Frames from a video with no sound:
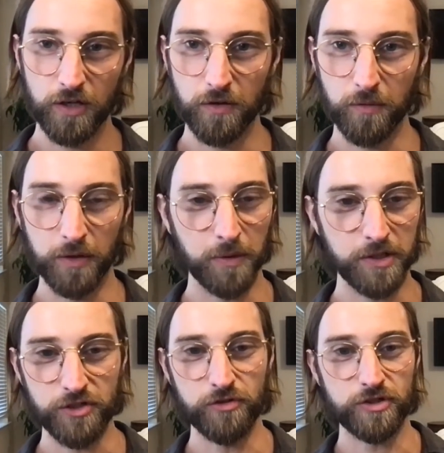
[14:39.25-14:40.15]
What
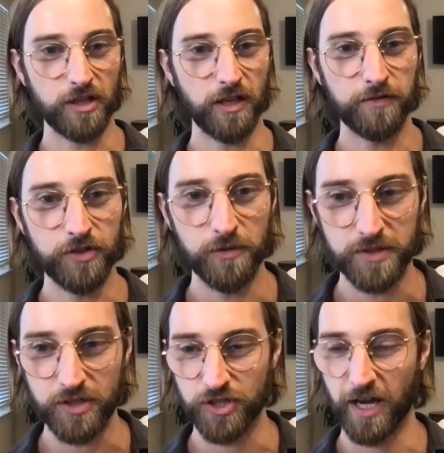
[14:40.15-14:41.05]
did you used to love to do
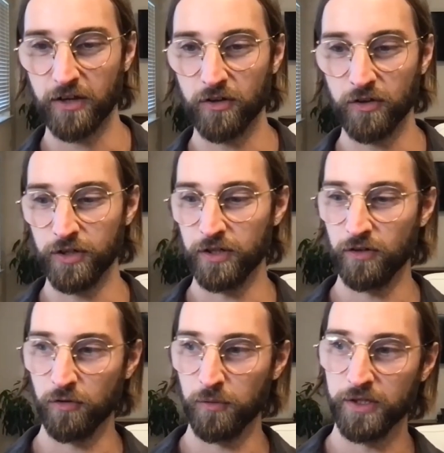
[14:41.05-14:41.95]
as a child,
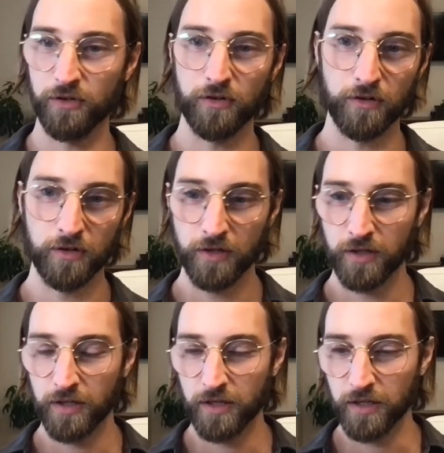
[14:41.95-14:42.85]
or when you're
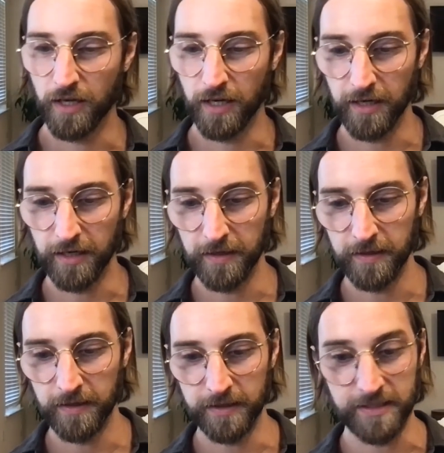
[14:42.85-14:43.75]

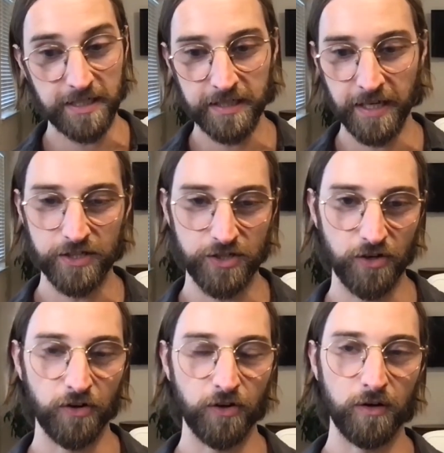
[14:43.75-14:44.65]
a
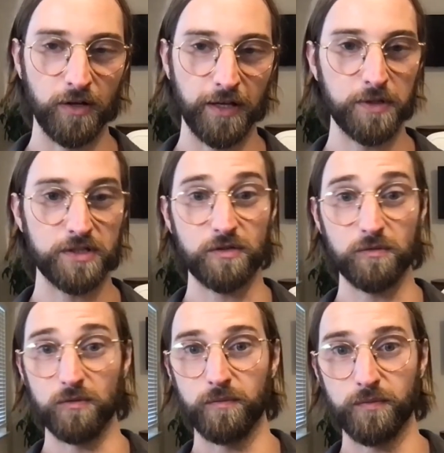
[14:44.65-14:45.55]
teenager? Like what
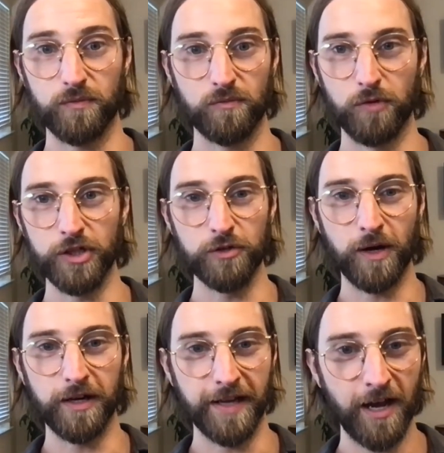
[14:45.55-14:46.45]
do you
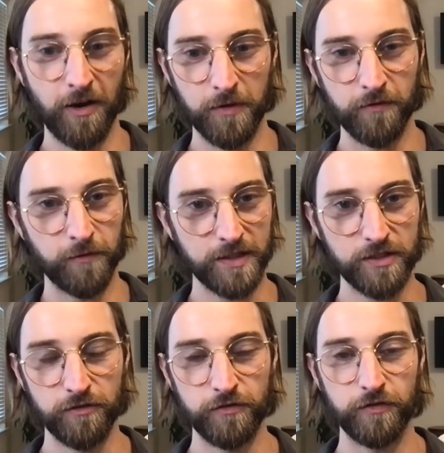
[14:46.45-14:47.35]
want now? What makes
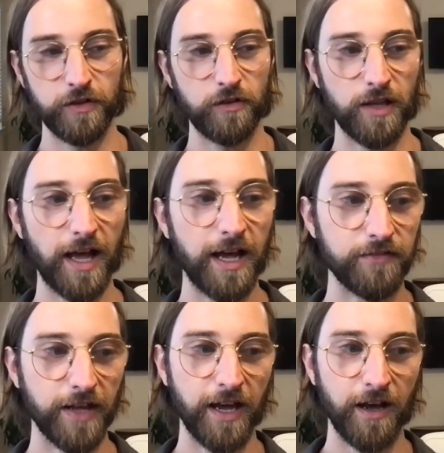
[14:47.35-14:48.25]
you feel alive
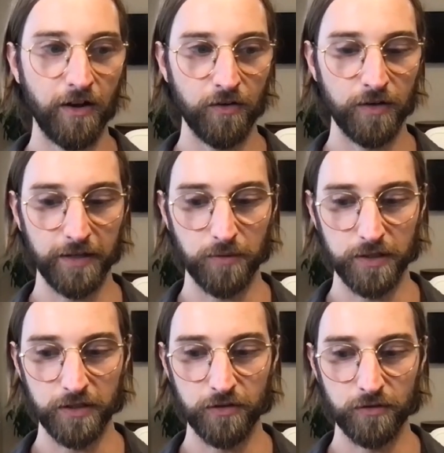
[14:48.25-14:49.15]
now? Like
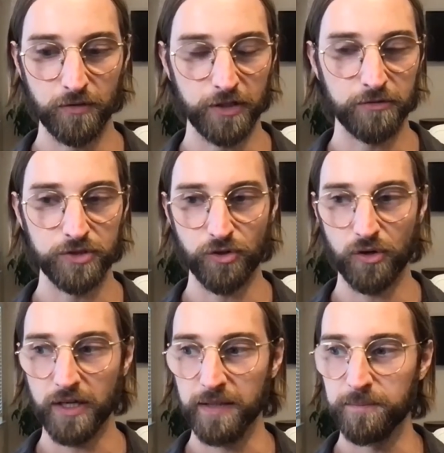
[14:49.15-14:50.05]
what do you
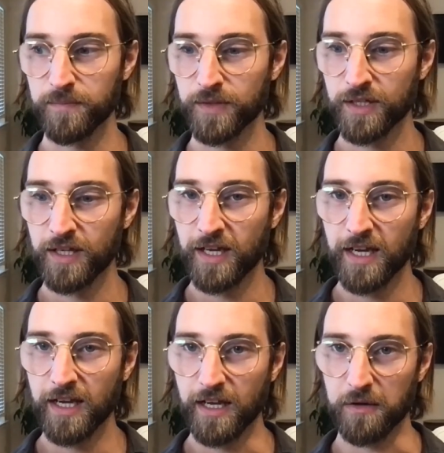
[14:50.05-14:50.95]
enjoy?
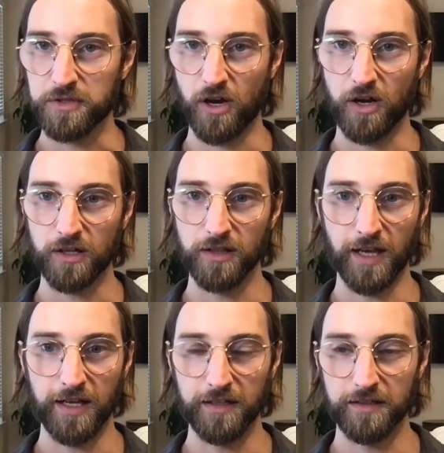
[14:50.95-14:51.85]
I would talk
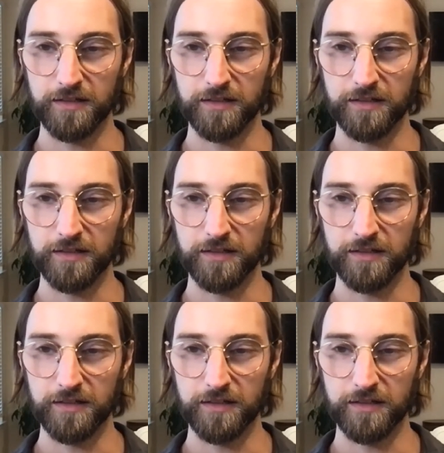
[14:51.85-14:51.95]
about